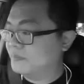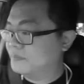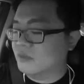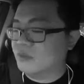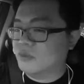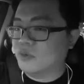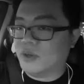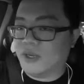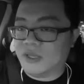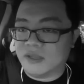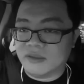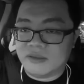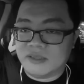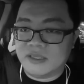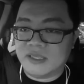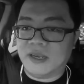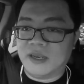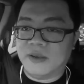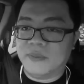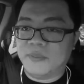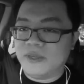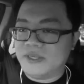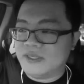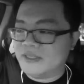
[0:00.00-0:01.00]
What?
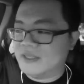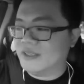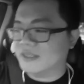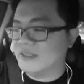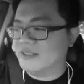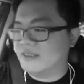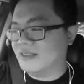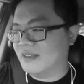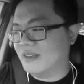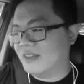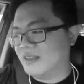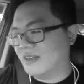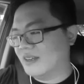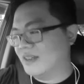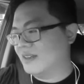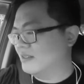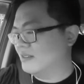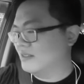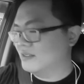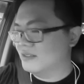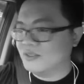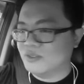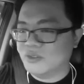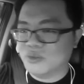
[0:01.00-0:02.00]
Start a business?
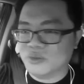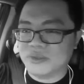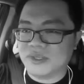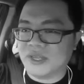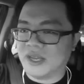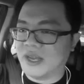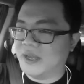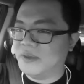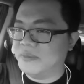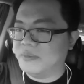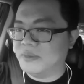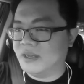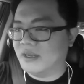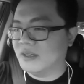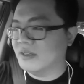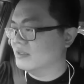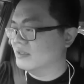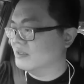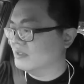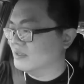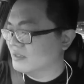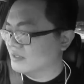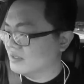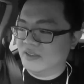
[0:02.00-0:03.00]
No time lah.
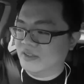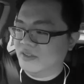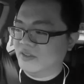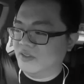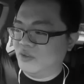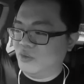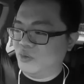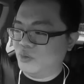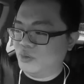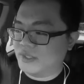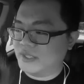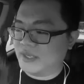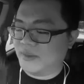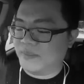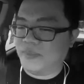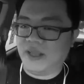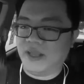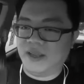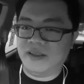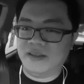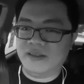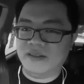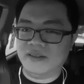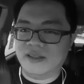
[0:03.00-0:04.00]
Do
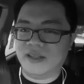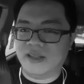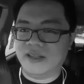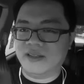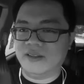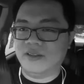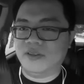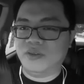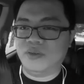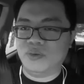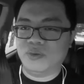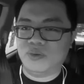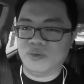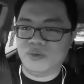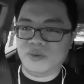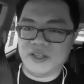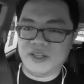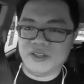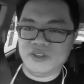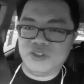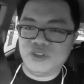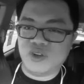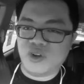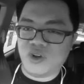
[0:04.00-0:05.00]
something that you
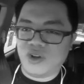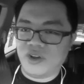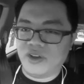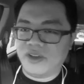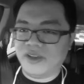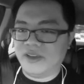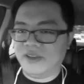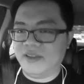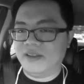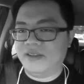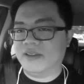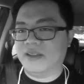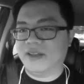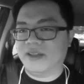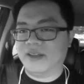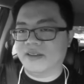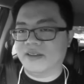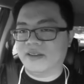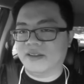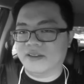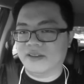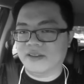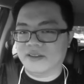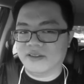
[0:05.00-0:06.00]
enjoy, like
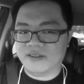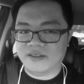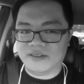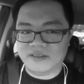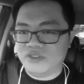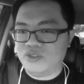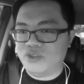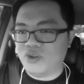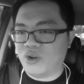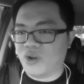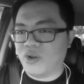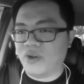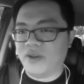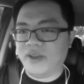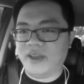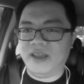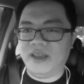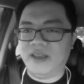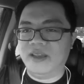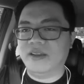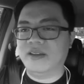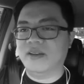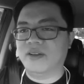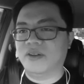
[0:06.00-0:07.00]

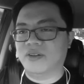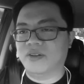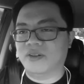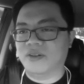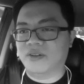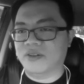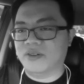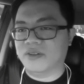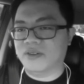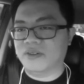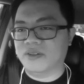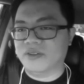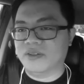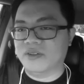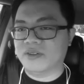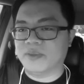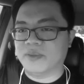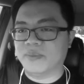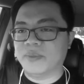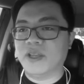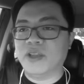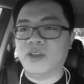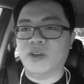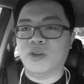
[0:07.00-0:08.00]
drawing or
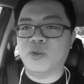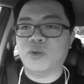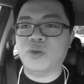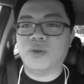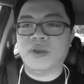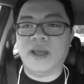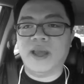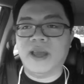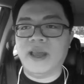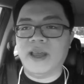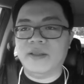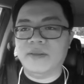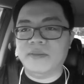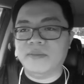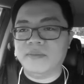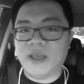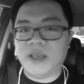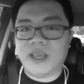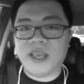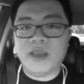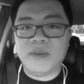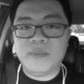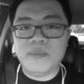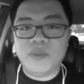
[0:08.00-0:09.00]
something you're good at,
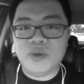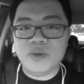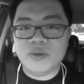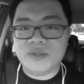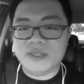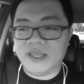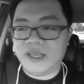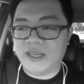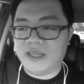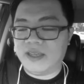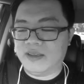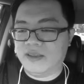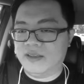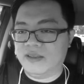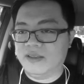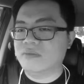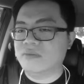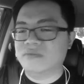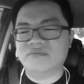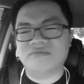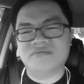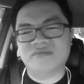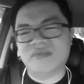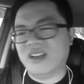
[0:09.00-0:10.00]
making music.
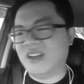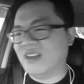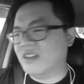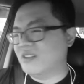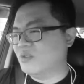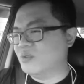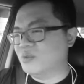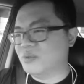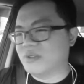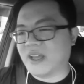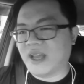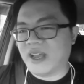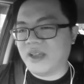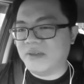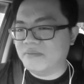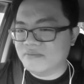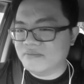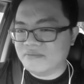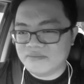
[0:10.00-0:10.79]
No time.